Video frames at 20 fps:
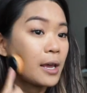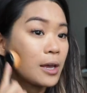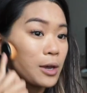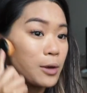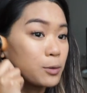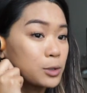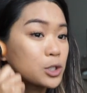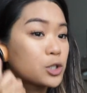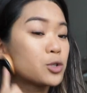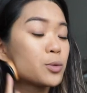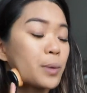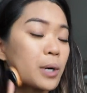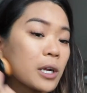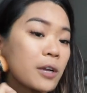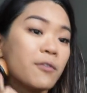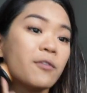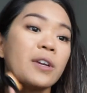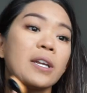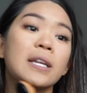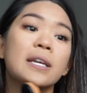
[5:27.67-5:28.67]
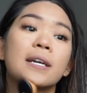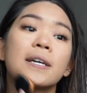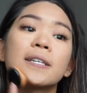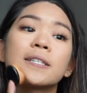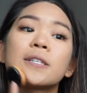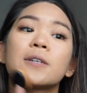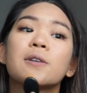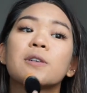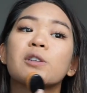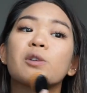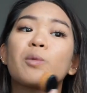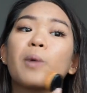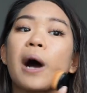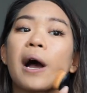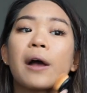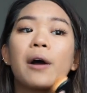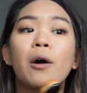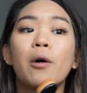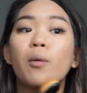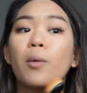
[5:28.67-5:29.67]
It was super convenient because there was a
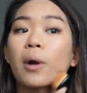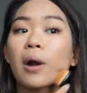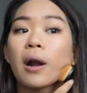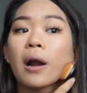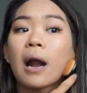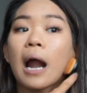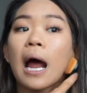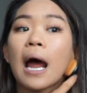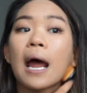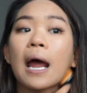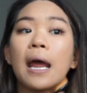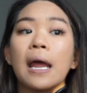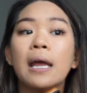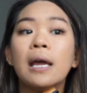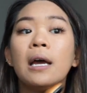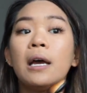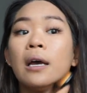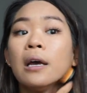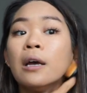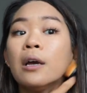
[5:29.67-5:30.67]
while where I